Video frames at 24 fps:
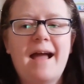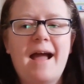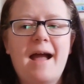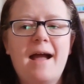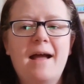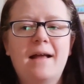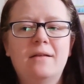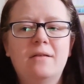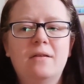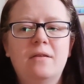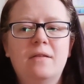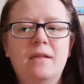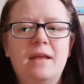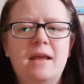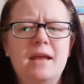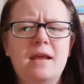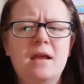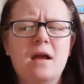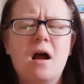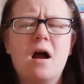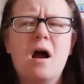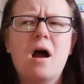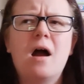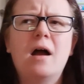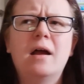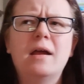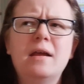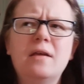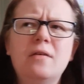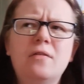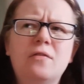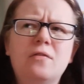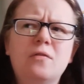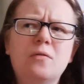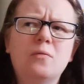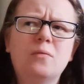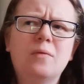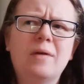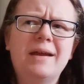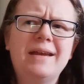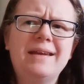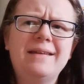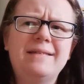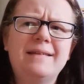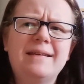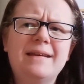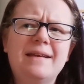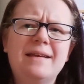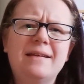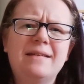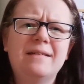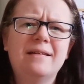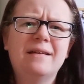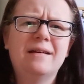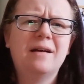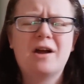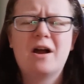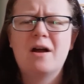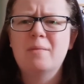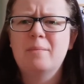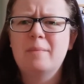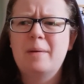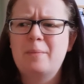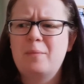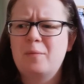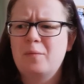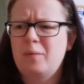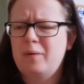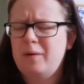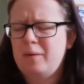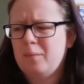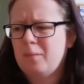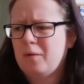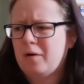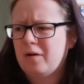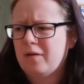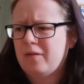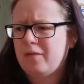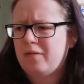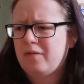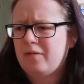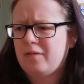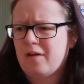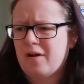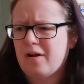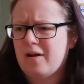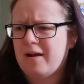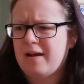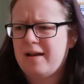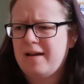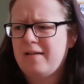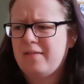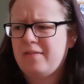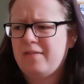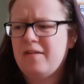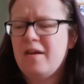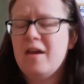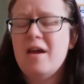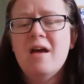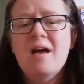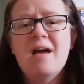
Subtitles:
and the highest rated, I can't remember what it was, the highest.